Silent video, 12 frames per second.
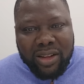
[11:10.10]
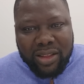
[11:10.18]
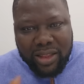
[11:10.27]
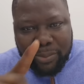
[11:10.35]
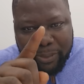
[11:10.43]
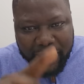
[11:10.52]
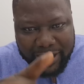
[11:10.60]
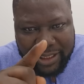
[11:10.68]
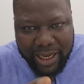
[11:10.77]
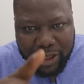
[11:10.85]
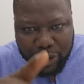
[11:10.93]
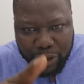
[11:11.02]
the
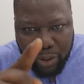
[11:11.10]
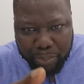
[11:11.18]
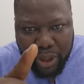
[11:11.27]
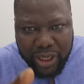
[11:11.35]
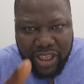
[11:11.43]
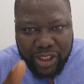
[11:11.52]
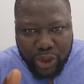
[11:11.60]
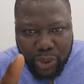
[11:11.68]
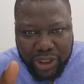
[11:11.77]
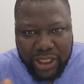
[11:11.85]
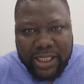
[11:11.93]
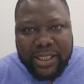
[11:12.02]
international body needs to
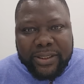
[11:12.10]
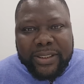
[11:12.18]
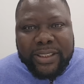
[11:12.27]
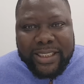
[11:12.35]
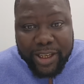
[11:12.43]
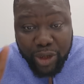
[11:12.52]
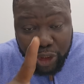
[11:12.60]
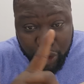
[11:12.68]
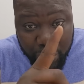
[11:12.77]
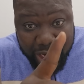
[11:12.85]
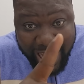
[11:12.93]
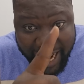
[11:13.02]
see this. They need to
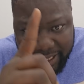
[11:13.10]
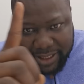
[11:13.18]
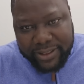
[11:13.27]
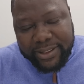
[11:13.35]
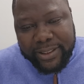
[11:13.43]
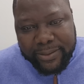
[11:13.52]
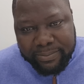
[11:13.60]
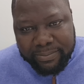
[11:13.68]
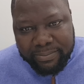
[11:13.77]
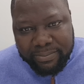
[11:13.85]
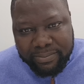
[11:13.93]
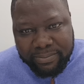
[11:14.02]
hear this,
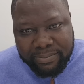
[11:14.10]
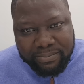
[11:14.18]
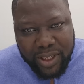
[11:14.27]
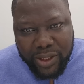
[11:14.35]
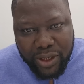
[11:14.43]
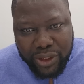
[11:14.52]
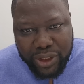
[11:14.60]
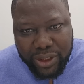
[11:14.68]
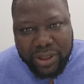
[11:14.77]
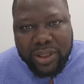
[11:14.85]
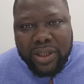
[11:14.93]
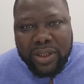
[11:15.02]

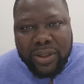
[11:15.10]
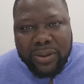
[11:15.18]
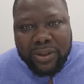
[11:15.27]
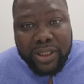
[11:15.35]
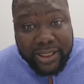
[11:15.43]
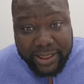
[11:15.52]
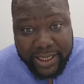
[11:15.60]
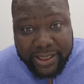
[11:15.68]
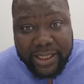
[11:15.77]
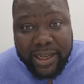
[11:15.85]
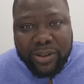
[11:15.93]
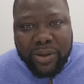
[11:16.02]
because this is
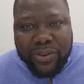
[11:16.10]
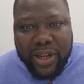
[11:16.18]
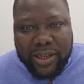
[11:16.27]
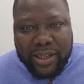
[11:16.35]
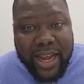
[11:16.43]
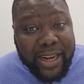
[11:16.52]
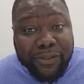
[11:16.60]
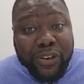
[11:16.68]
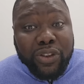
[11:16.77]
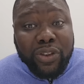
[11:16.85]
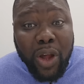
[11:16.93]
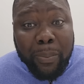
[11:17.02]
getting out of hand. And if
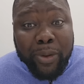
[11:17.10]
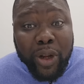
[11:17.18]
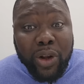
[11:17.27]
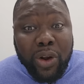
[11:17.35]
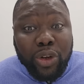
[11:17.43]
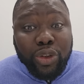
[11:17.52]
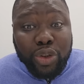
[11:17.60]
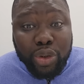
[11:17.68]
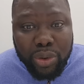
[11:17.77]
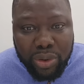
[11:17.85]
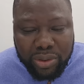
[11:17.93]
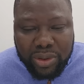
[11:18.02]
it's not being
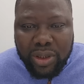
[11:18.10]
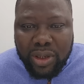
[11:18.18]
controlled,